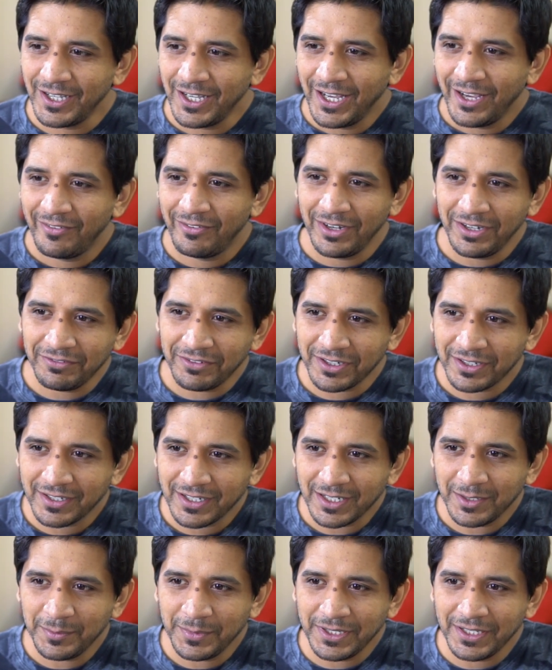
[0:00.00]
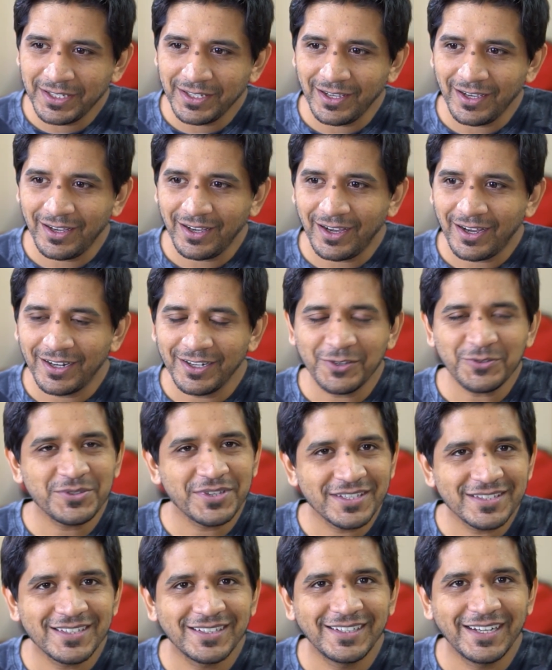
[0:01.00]
whenever Realme
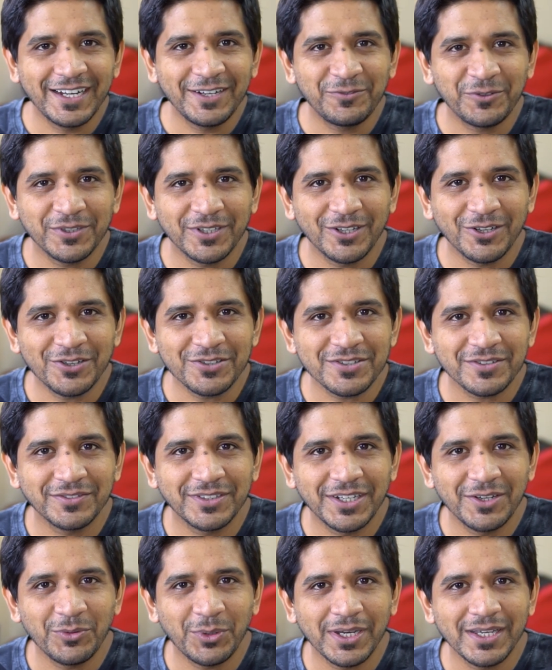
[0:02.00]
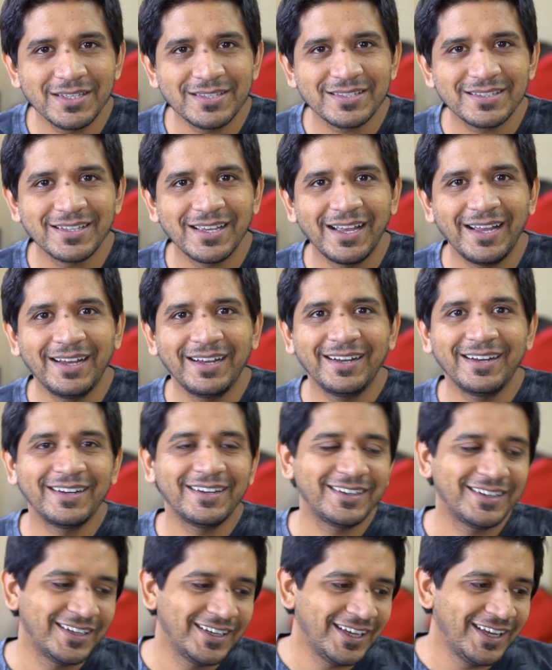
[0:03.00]
announces a date for the launch of the device,
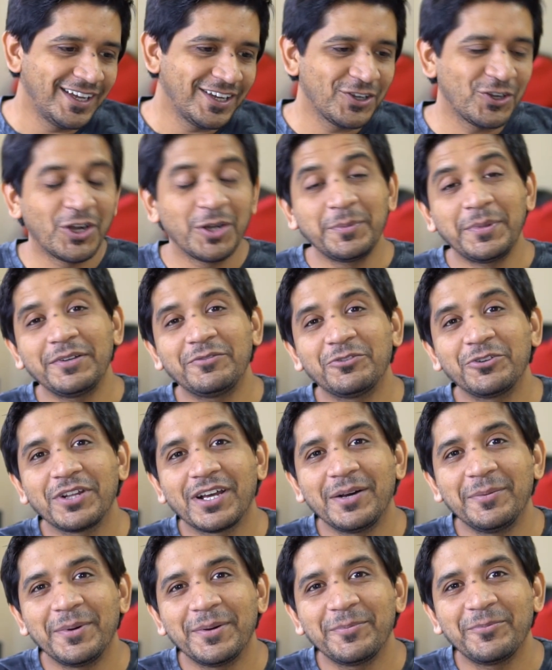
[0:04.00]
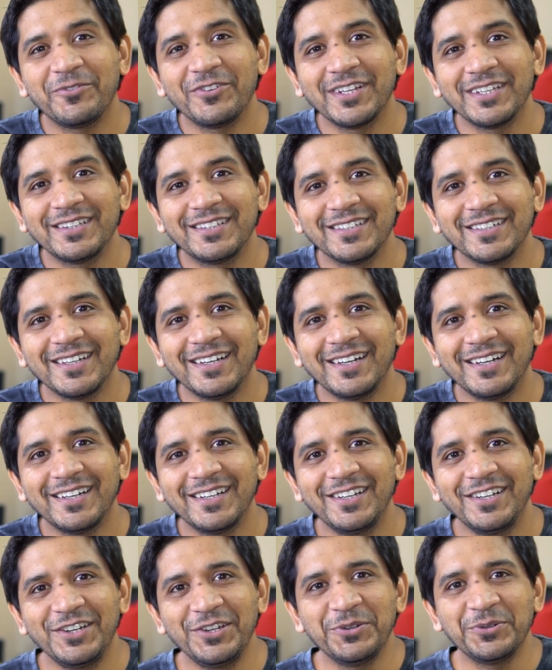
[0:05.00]
government would come up with a
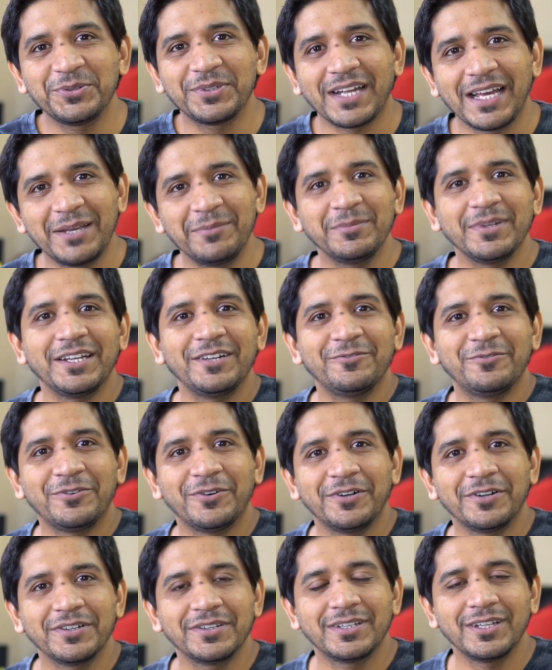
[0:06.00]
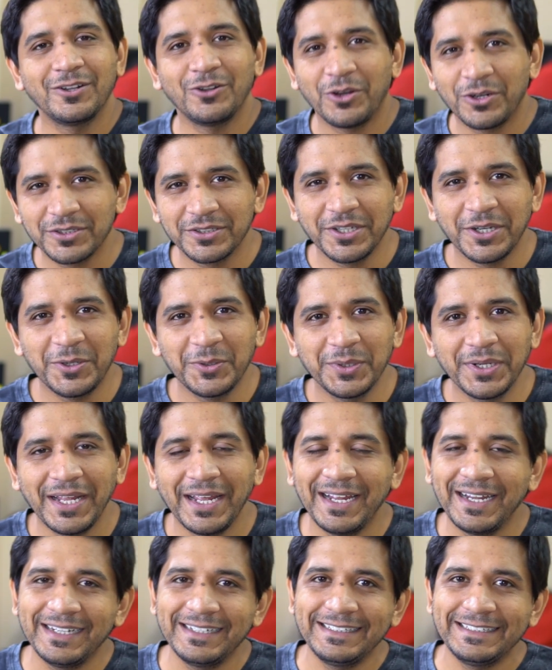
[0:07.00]
new timeline for the lockdown,
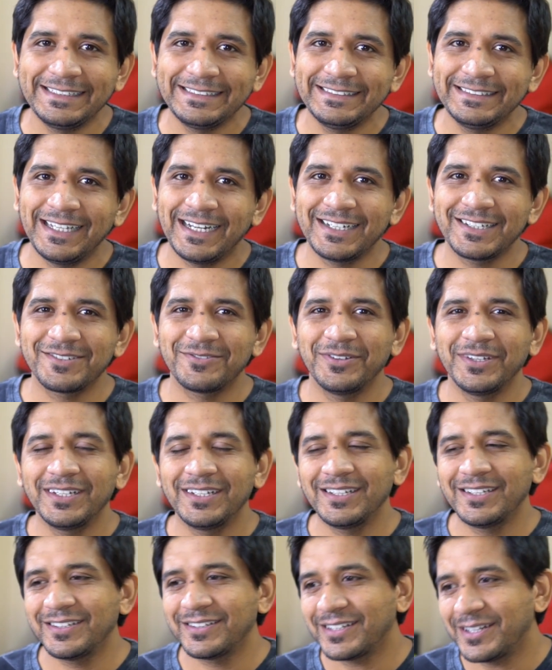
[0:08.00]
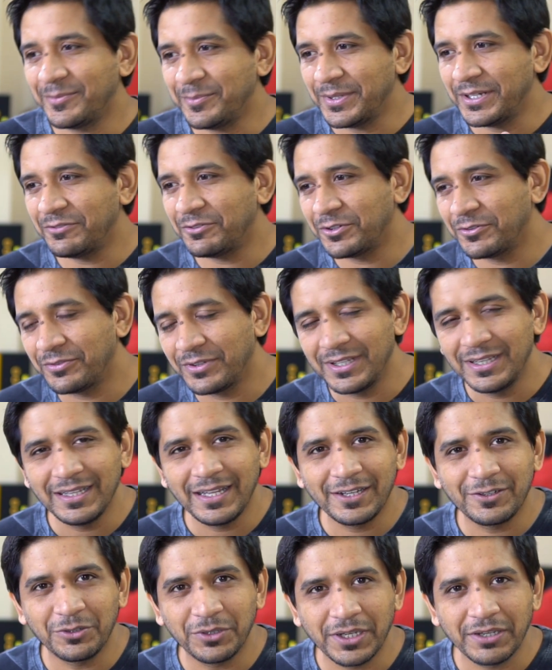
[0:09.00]
and that's when the company would feel
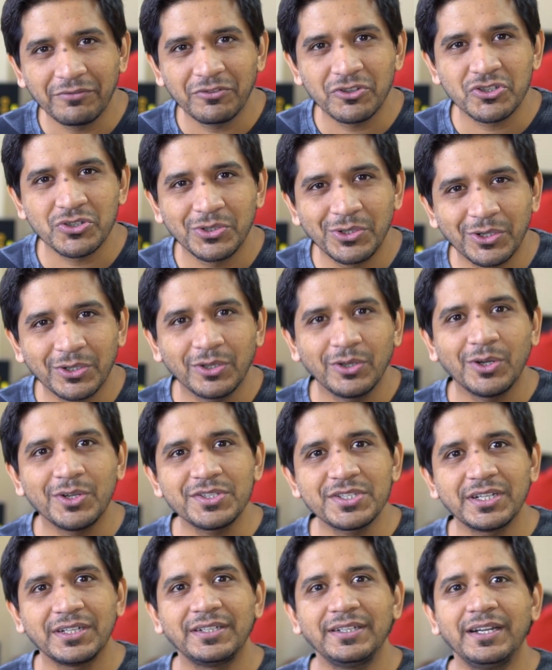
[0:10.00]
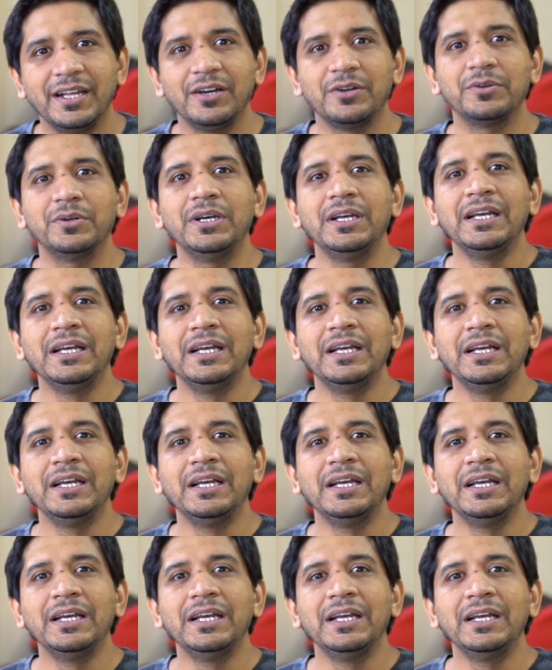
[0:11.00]
like, okay, we should not launch it now.